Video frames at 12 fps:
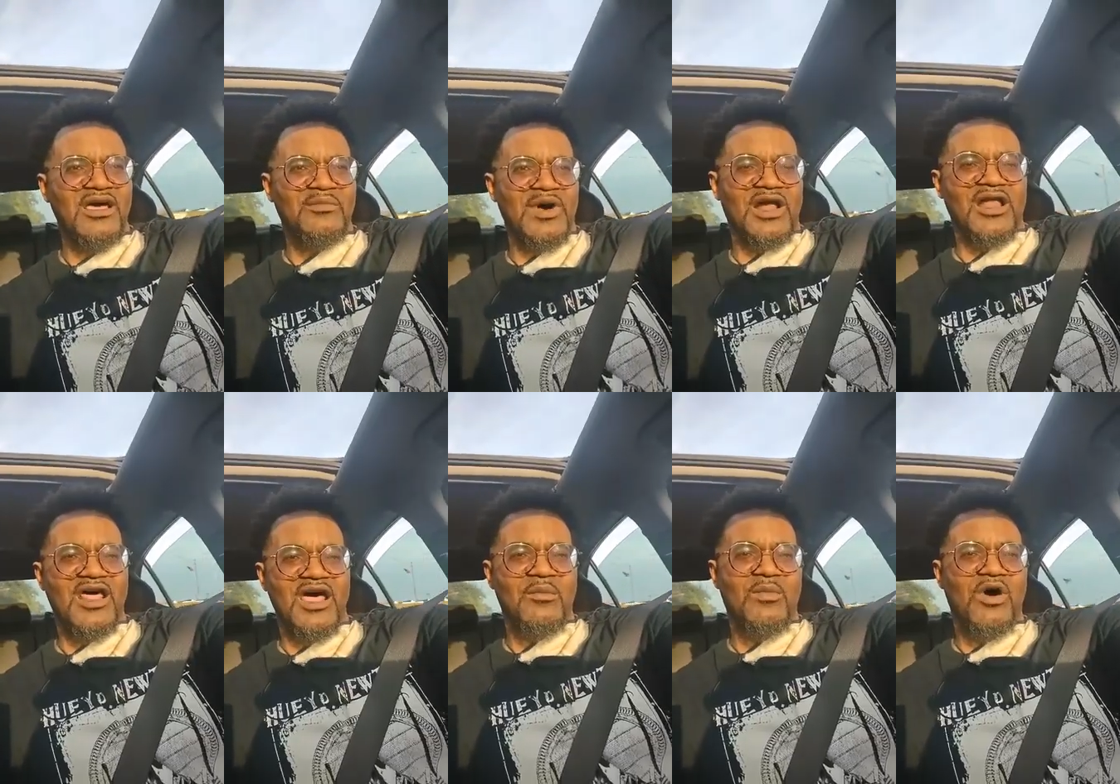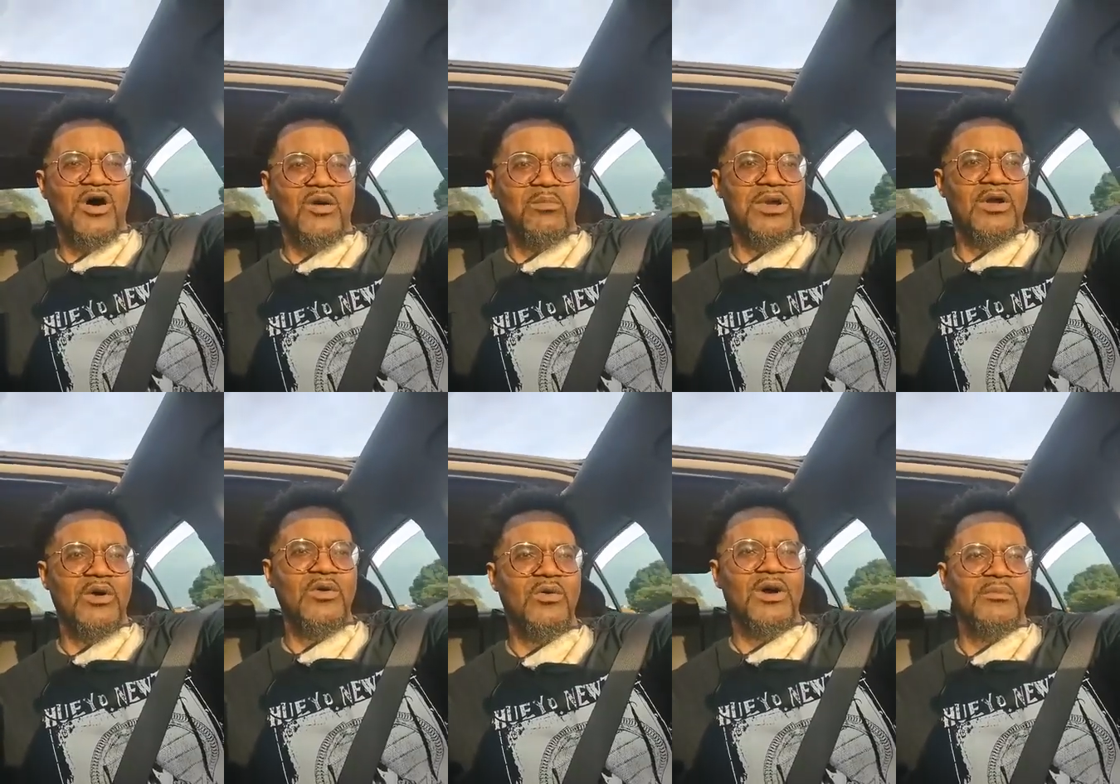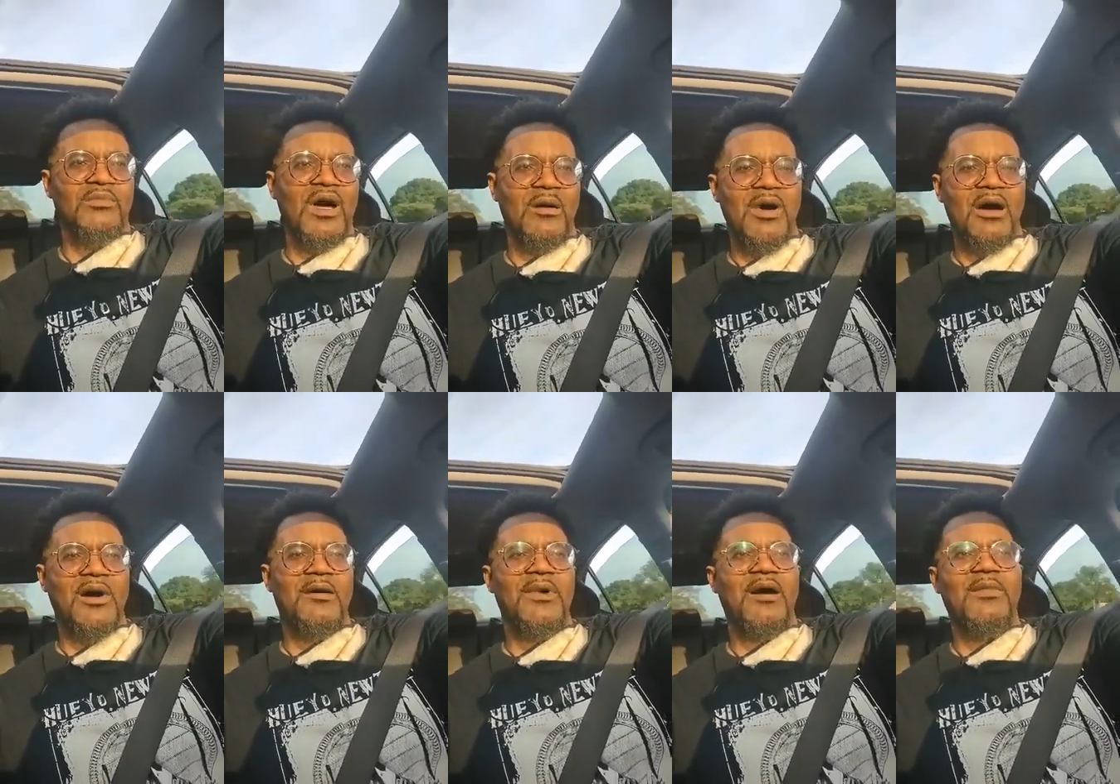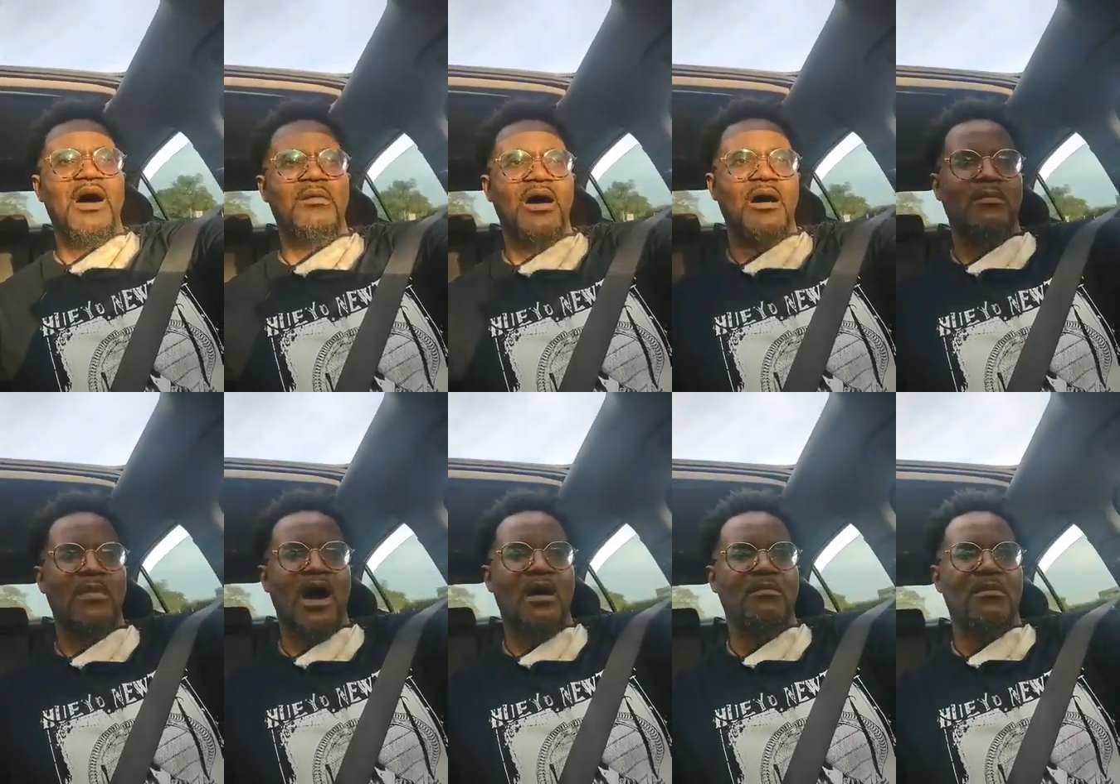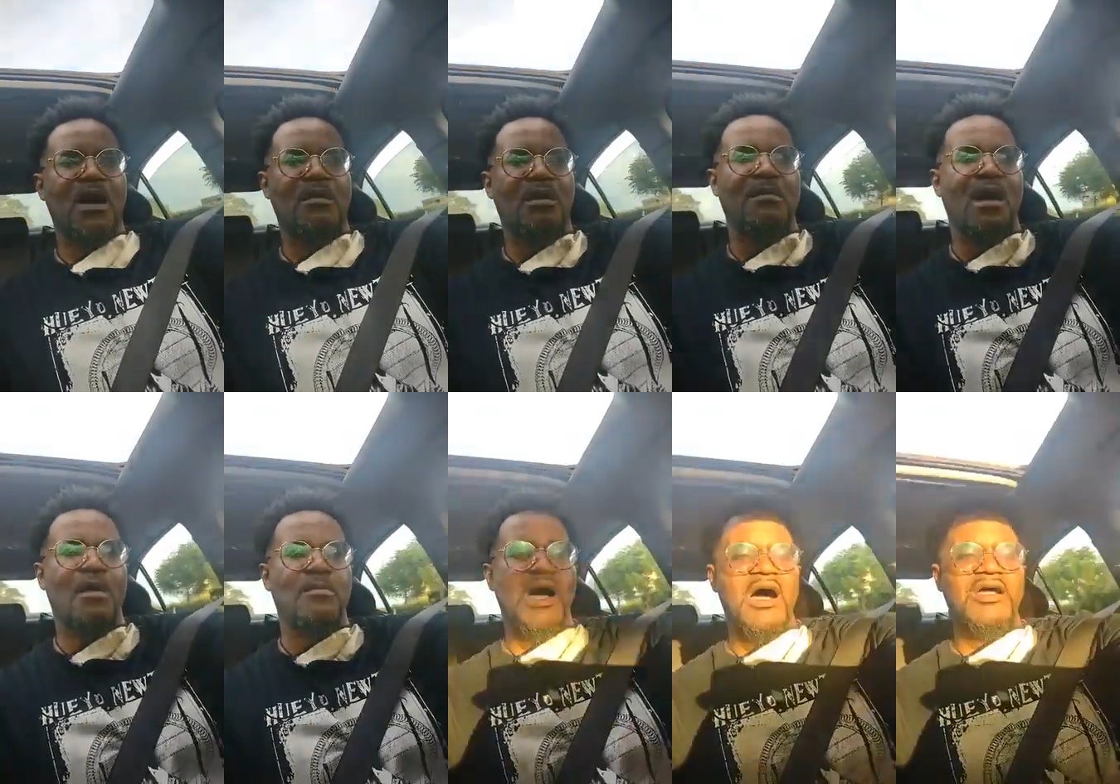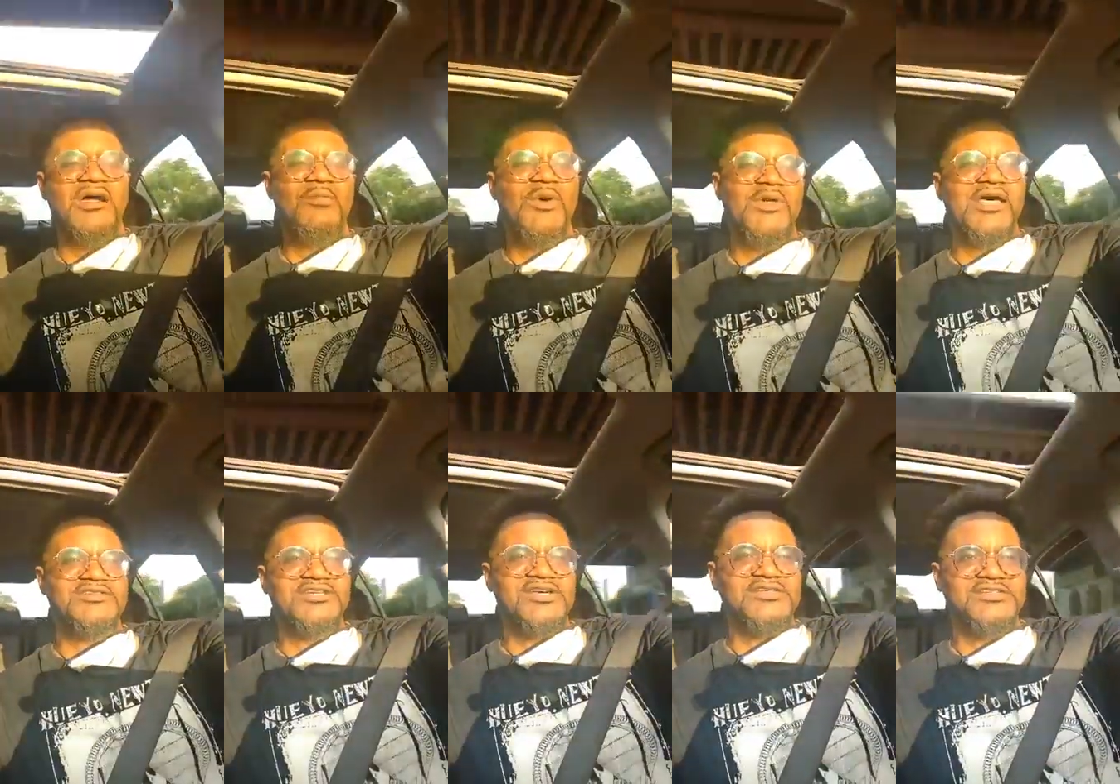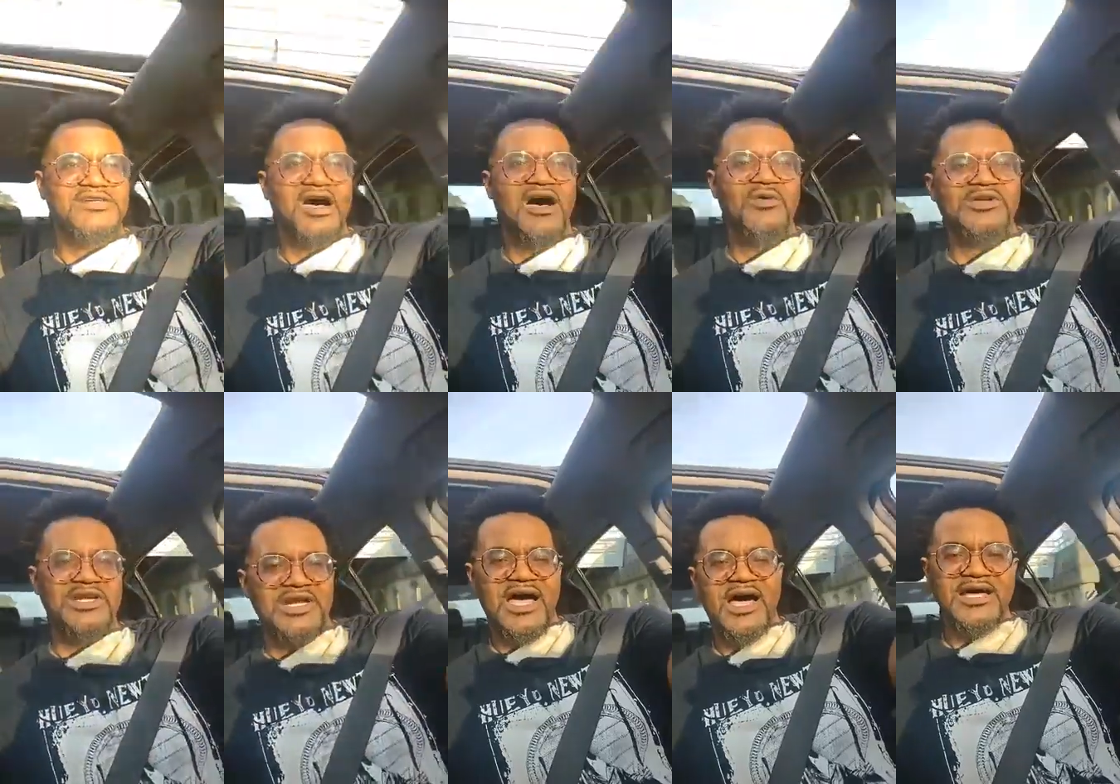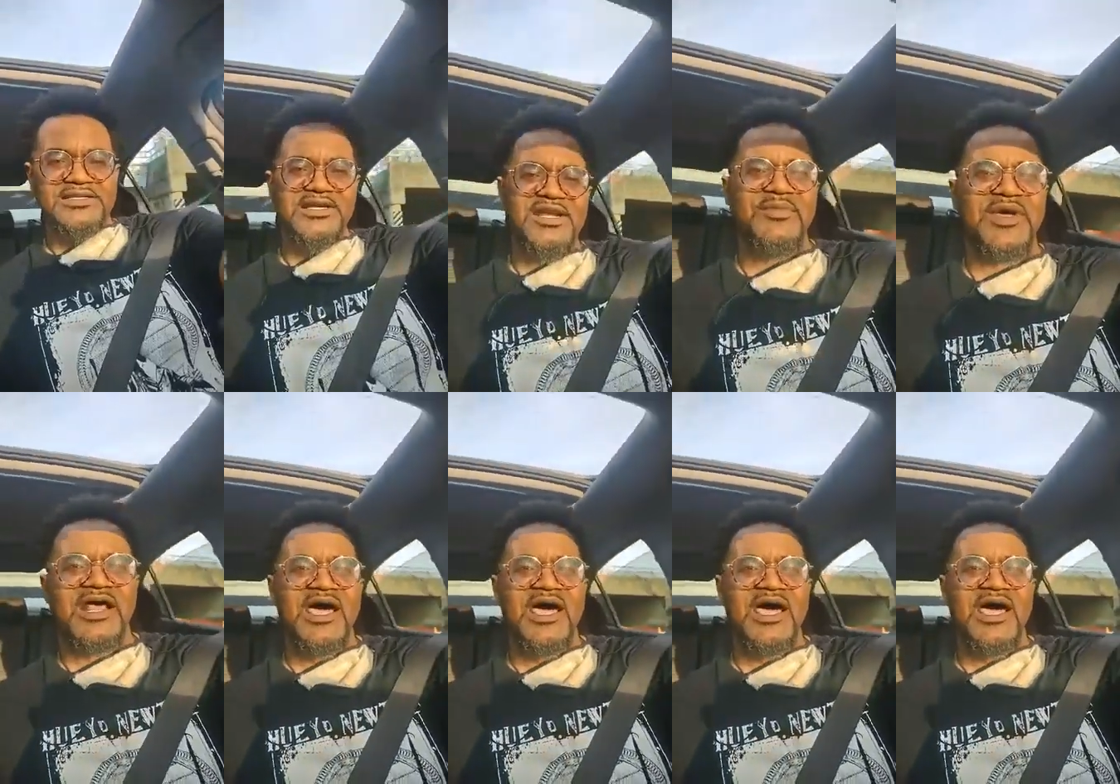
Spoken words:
My Lambo blue. Ba, ba, ba, ba, ba, ba, ba, ba, ba, ba. You remember that Jesus song with the knives in it, man?